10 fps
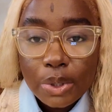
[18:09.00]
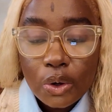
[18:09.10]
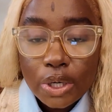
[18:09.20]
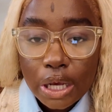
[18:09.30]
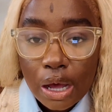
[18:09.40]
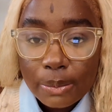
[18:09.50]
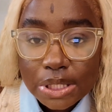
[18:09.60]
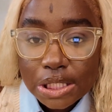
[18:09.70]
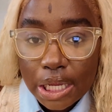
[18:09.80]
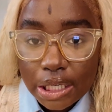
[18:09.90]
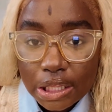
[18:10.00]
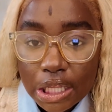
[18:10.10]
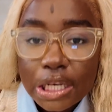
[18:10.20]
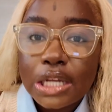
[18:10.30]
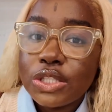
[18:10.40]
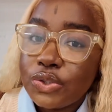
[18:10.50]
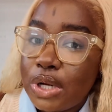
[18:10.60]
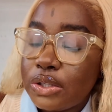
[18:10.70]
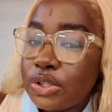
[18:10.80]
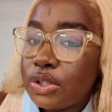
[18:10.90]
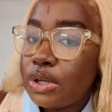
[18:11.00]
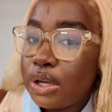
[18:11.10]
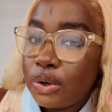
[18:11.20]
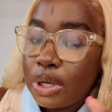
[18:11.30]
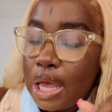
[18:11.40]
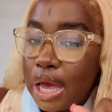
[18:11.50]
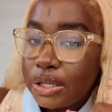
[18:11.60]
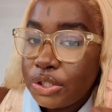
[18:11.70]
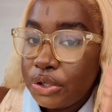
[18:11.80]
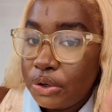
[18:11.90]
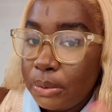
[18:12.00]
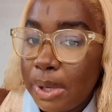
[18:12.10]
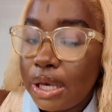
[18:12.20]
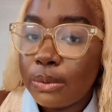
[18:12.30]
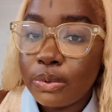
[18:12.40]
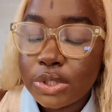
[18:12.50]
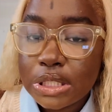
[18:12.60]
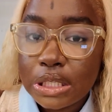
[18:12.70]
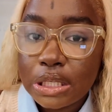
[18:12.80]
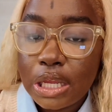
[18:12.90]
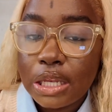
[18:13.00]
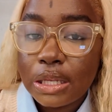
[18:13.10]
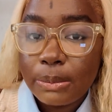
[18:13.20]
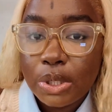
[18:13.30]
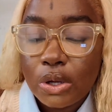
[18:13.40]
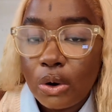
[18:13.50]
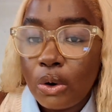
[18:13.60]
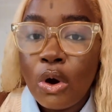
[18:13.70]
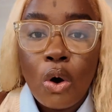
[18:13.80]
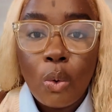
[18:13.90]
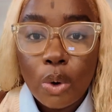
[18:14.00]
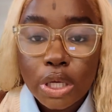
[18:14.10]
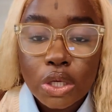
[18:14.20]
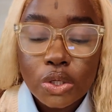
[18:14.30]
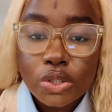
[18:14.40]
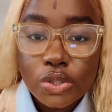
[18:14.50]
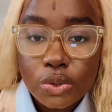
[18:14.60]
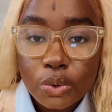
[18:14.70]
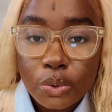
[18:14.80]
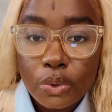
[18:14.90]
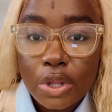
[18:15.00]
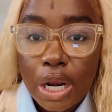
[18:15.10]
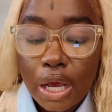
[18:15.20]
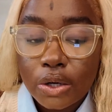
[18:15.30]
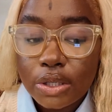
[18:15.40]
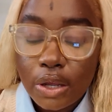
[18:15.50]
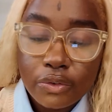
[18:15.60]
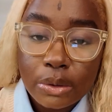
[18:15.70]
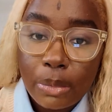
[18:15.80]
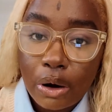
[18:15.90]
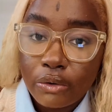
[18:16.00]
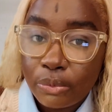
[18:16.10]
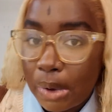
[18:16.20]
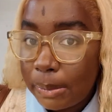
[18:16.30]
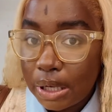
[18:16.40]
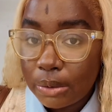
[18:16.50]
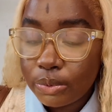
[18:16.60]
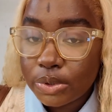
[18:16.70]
me know in the comments anything that stood out to you that you're gonna add to your makeup routine, and let me know what you do that I could definitely borrow from my makeup